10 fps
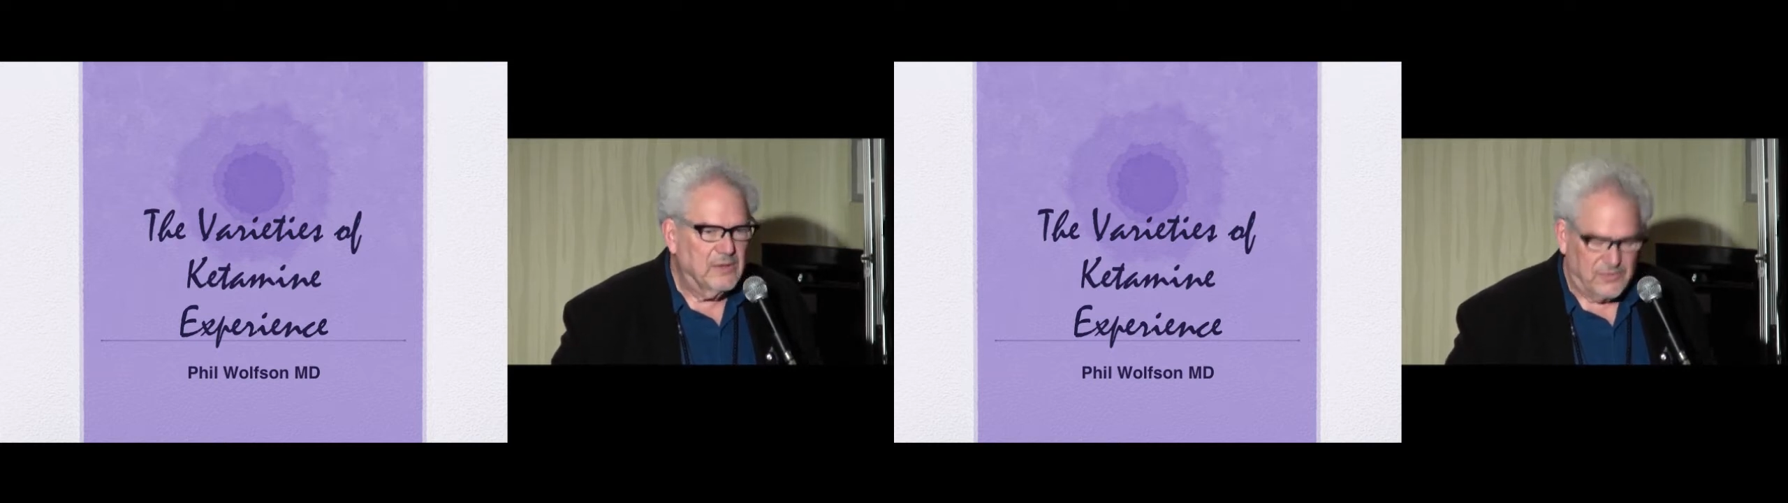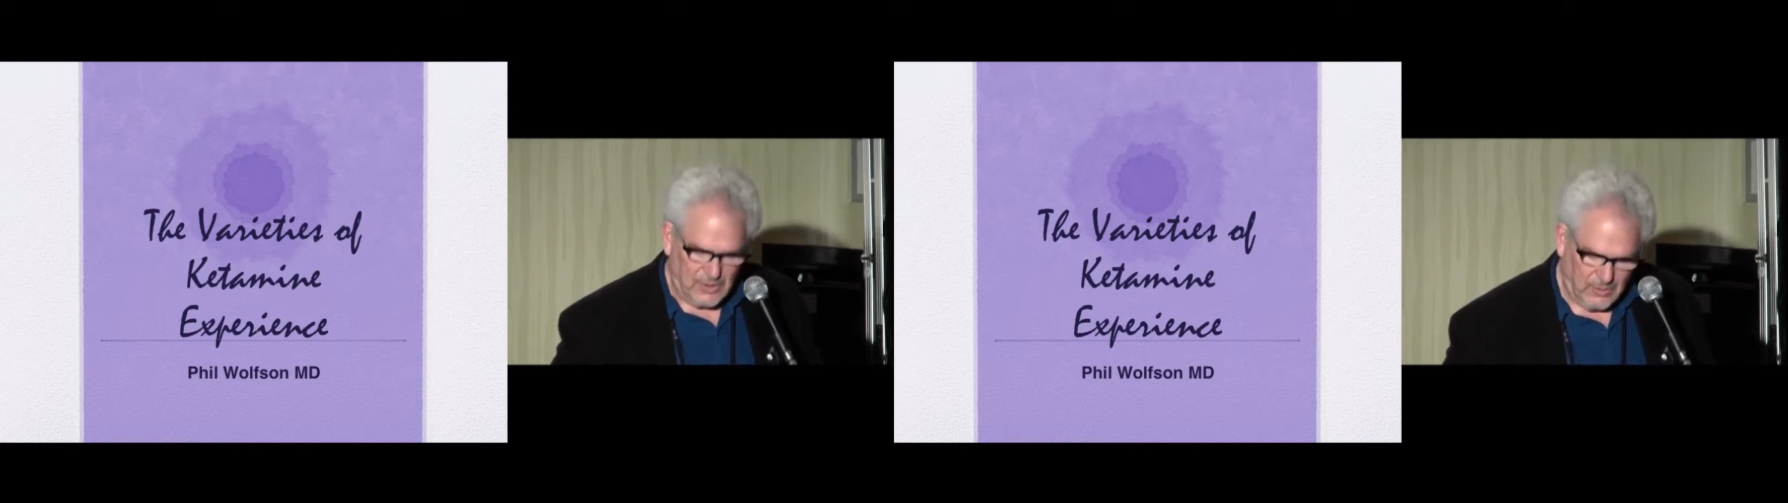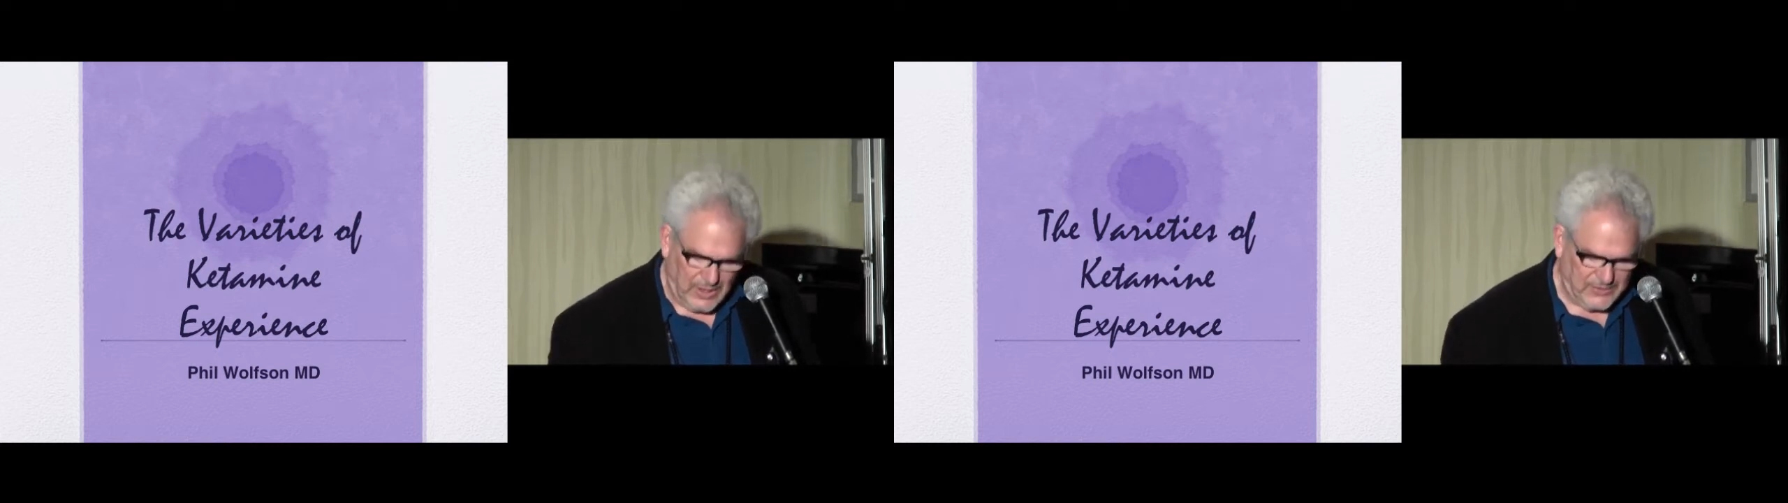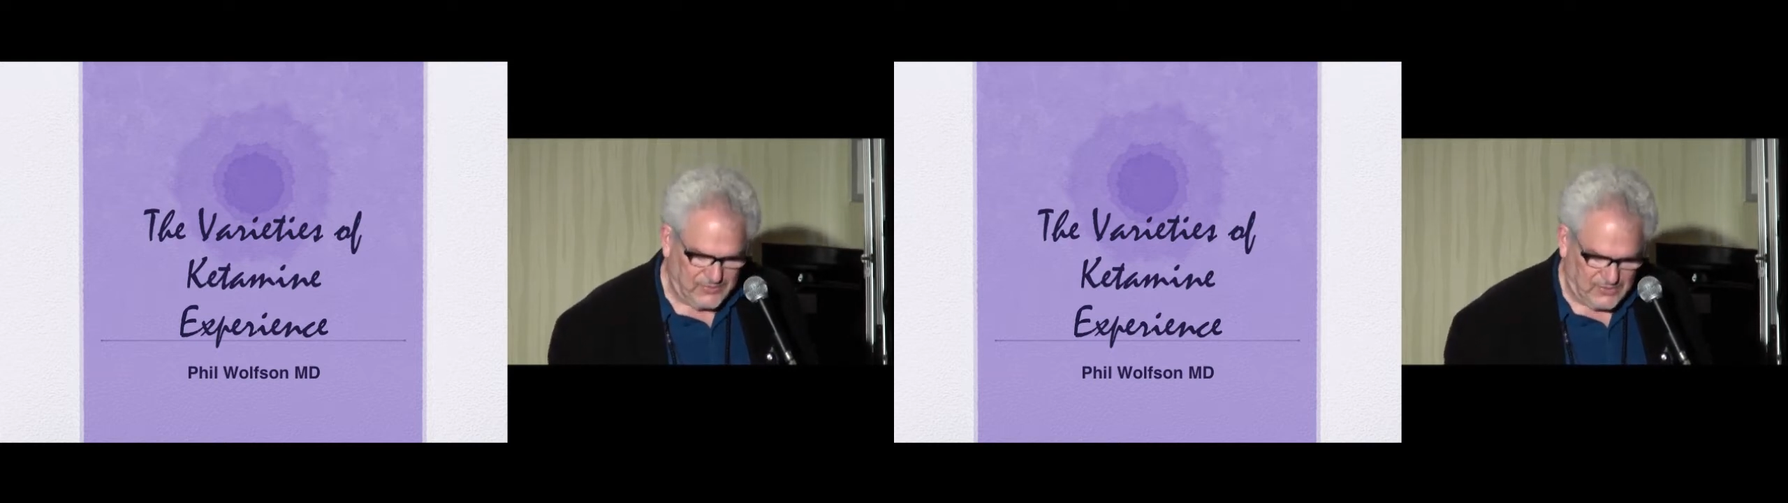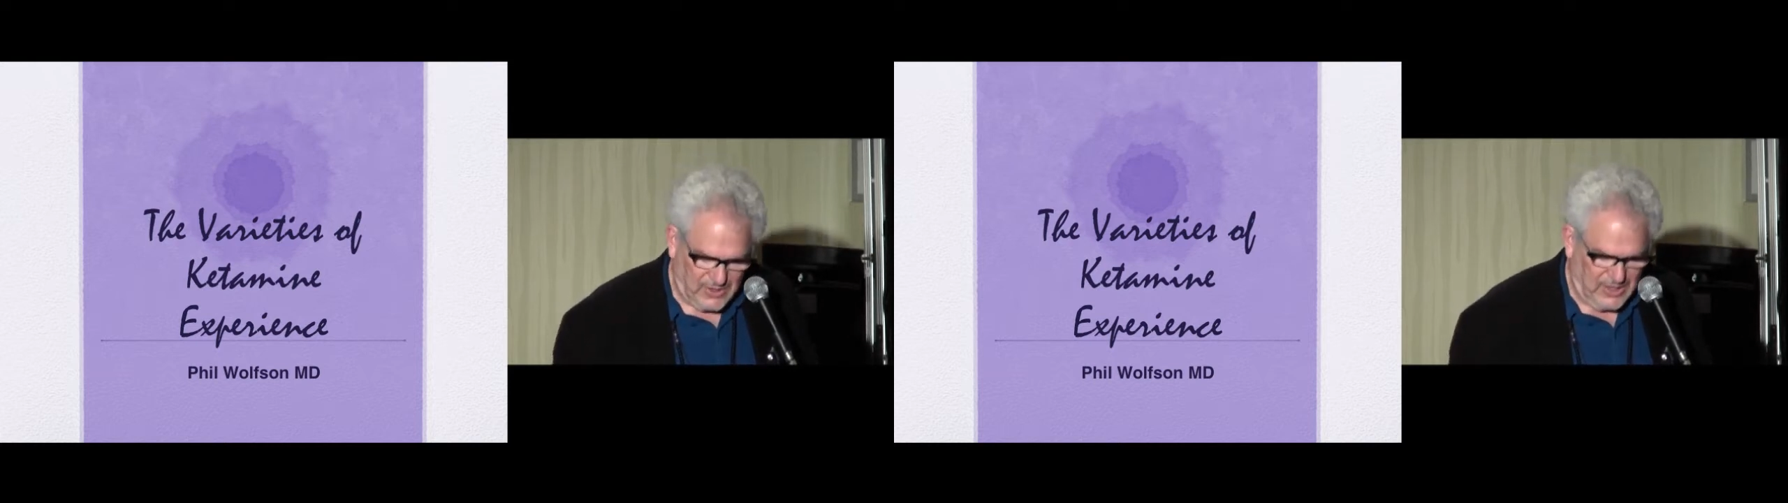So I
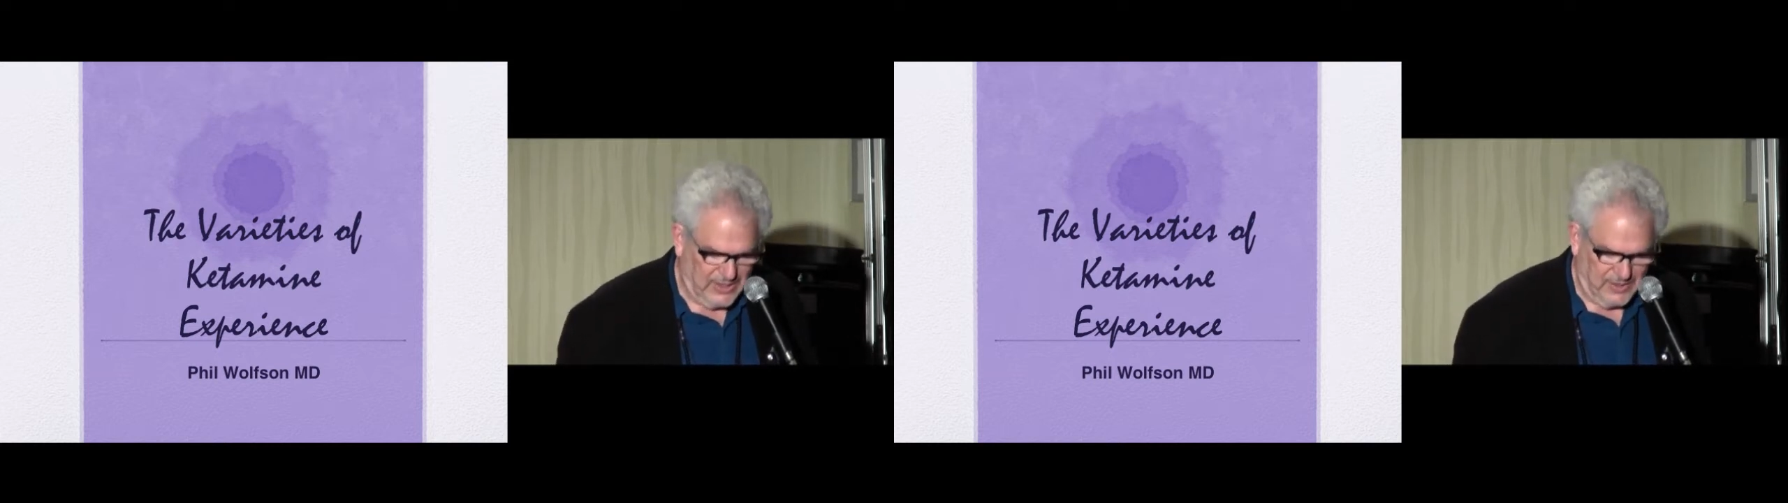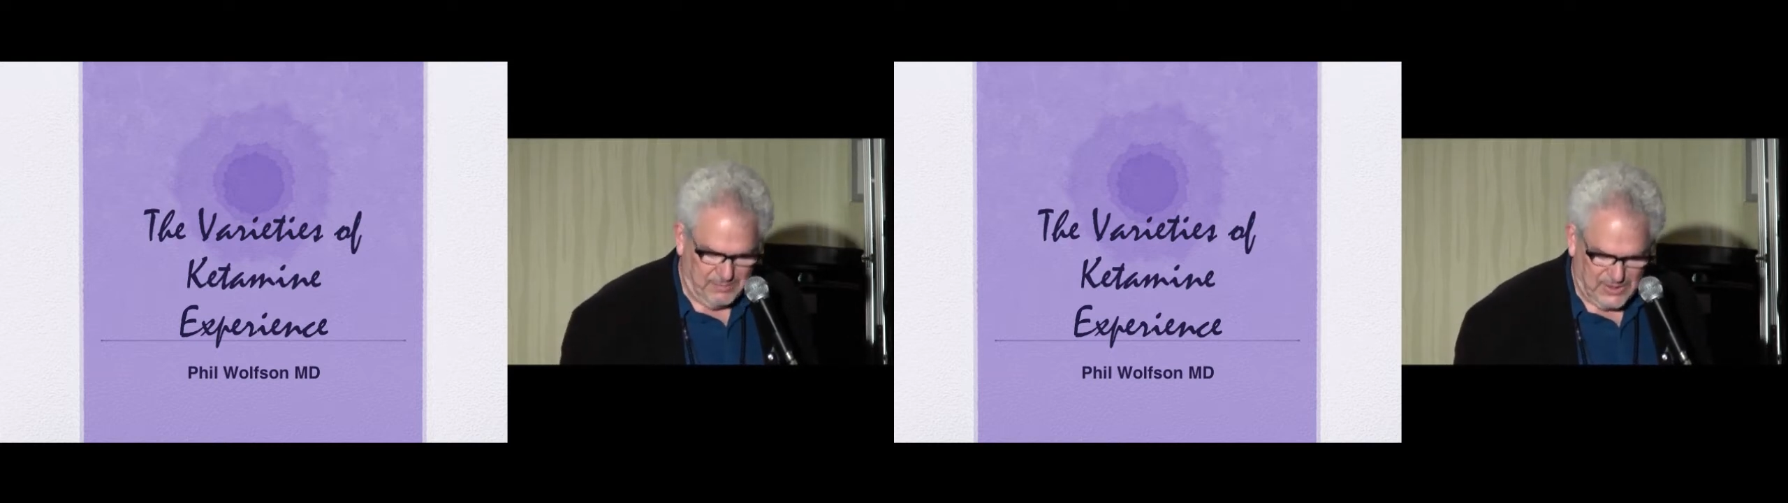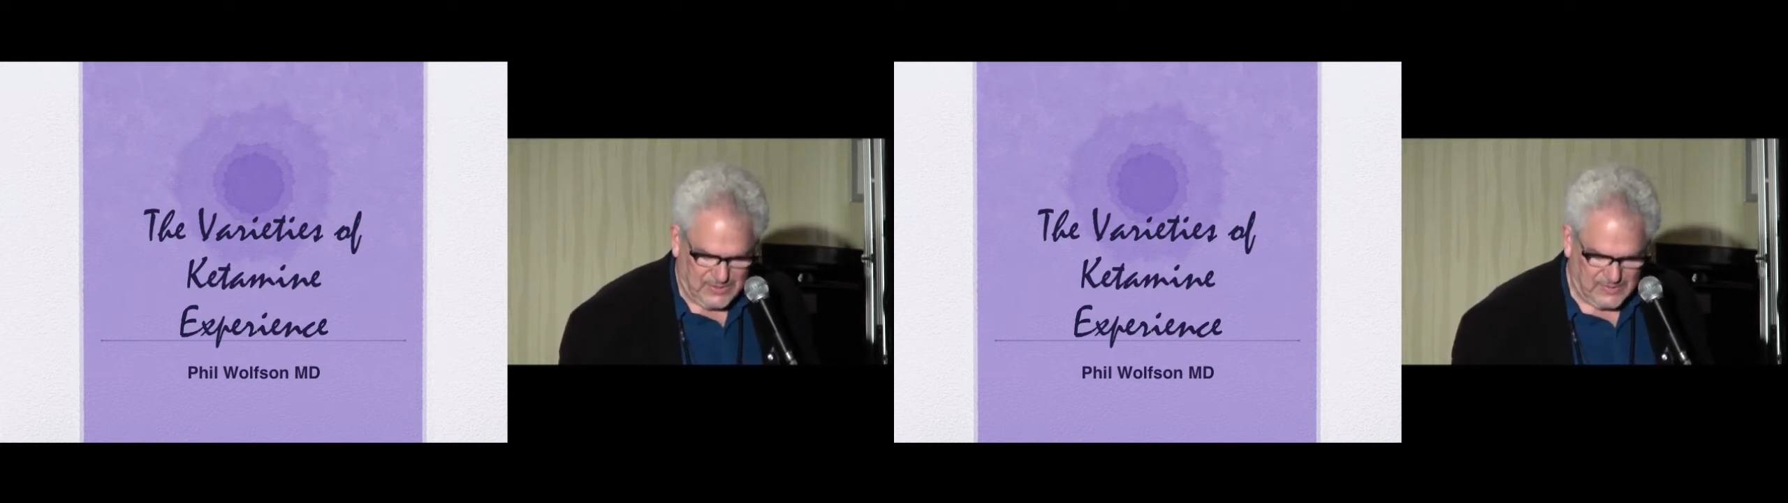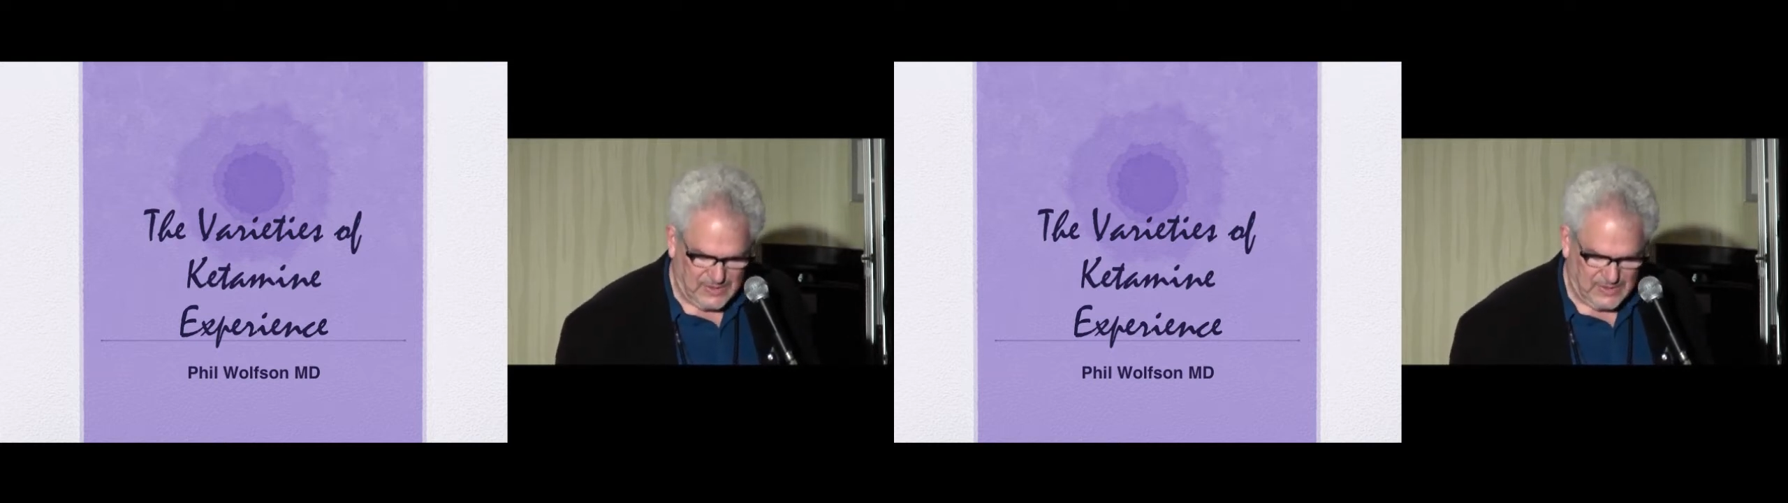started, but